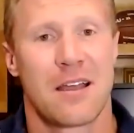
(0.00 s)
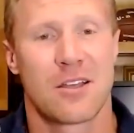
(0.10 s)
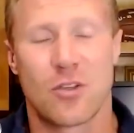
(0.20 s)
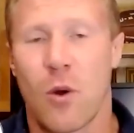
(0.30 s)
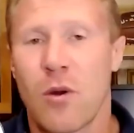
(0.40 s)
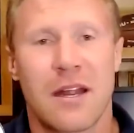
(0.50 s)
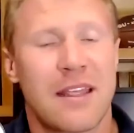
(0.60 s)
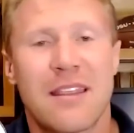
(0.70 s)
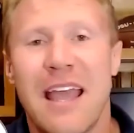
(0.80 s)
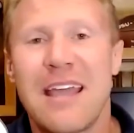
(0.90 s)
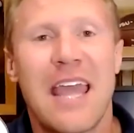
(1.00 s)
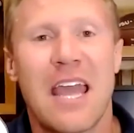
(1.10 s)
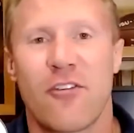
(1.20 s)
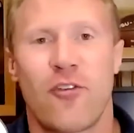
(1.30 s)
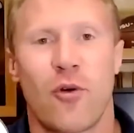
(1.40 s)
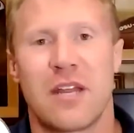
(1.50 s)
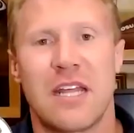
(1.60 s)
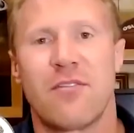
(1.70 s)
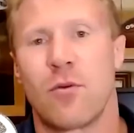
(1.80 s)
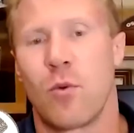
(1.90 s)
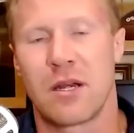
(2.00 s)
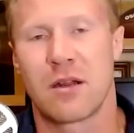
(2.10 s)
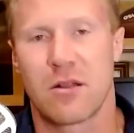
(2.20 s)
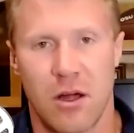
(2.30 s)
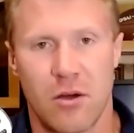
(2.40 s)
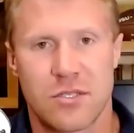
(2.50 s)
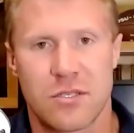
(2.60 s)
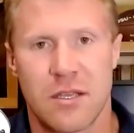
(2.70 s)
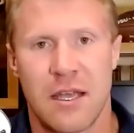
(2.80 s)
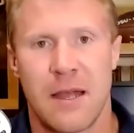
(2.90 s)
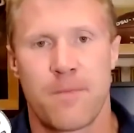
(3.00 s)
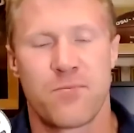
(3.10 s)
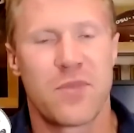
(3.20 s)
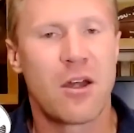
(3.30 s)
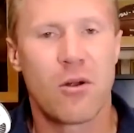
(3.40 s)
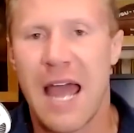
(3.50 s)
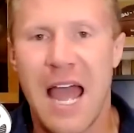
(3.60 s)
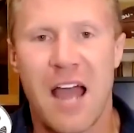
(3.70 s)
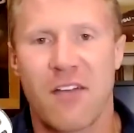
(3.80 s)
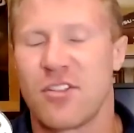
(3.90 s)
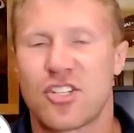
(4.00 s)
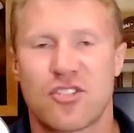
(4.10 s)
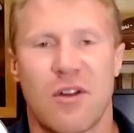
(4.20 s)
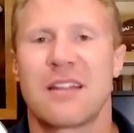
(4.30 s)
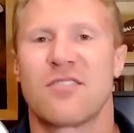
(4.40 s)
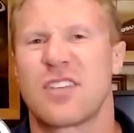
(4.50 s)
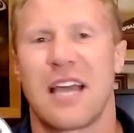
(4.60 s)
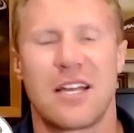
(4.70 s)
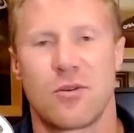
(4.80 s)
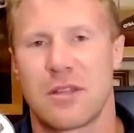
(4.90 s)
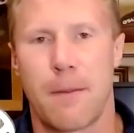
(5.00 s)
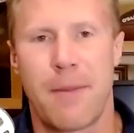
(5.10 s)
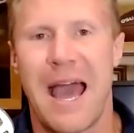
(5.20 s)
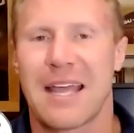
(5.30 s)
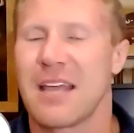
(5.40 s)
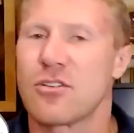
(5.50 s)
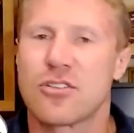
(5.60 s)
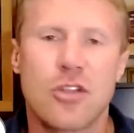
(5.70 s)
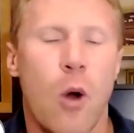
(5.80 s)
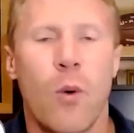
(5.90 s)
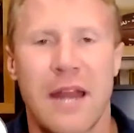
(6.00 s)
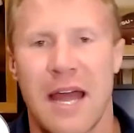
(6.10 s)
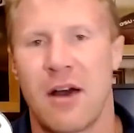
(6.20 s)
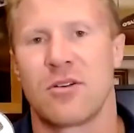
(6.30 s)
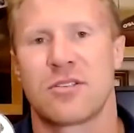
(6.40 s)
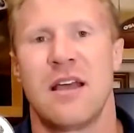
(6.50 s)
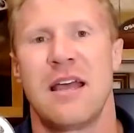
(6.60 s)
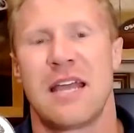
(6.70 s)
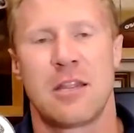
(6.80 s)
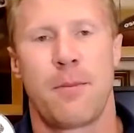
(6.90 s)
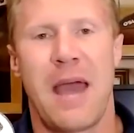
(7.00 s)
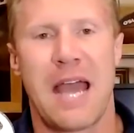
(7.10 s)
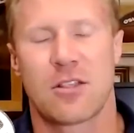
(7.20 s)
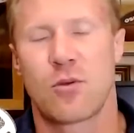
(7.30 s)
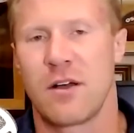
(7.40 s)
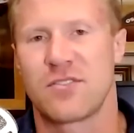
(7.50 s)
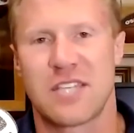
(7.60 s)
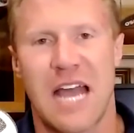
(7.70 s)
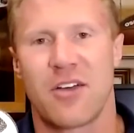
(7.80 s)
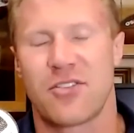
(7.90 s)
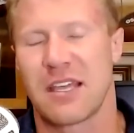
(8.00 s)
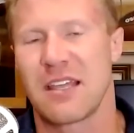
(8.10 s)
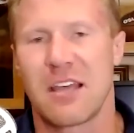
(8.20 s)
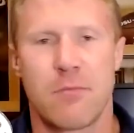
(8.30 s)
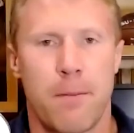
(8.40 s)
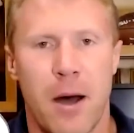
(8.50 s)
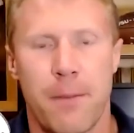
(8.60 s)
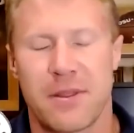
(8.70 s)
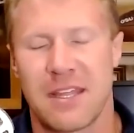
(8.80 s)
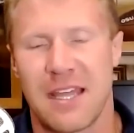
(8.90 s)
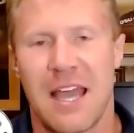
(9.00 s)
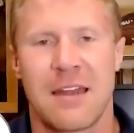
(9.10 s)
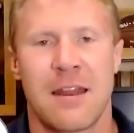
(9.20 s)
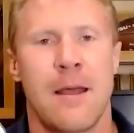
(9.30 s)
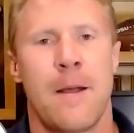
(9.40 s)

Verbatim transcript: Because Oregon, they can't afford to even win close. They don't have the strength of schedule at the back end. There's no one else in the Pac 12 South that can give them a bump at the end.